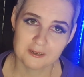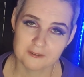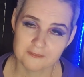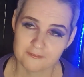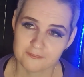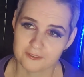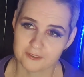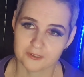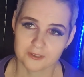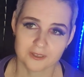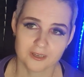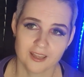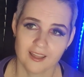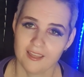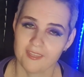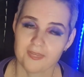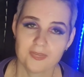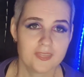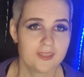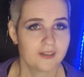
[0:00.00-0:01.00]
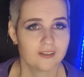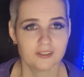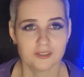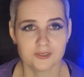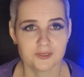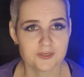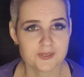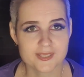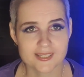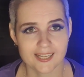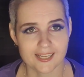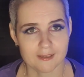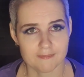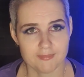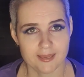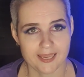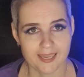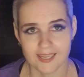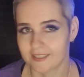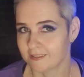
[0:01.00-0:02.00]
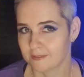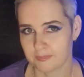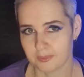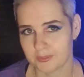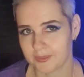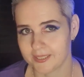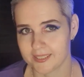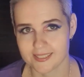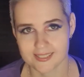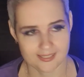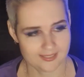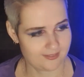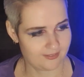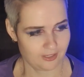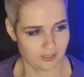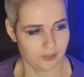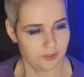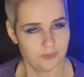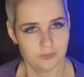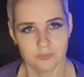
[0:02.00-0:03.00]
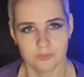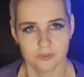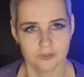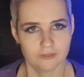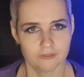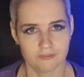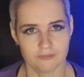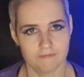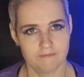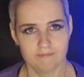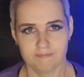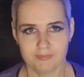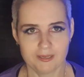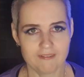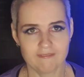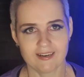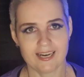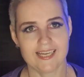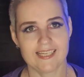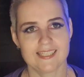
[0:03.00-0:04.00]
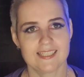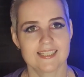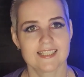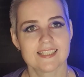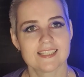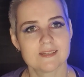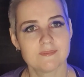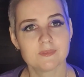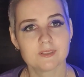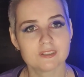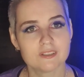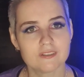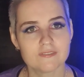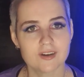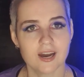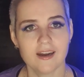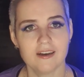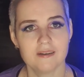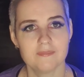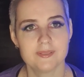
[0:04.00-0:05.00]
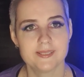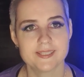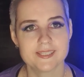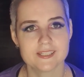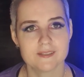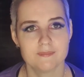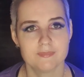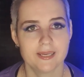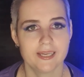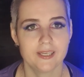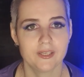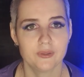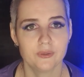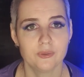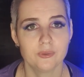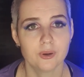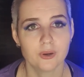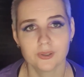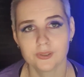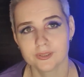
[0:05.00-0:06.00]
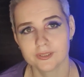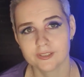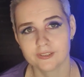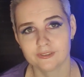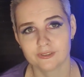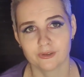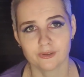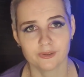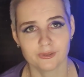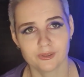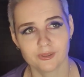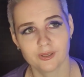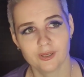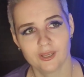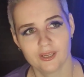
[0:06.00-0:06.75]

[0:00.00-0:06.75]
for the girls like me and the boys who would have been raised in similar environments to me, who only know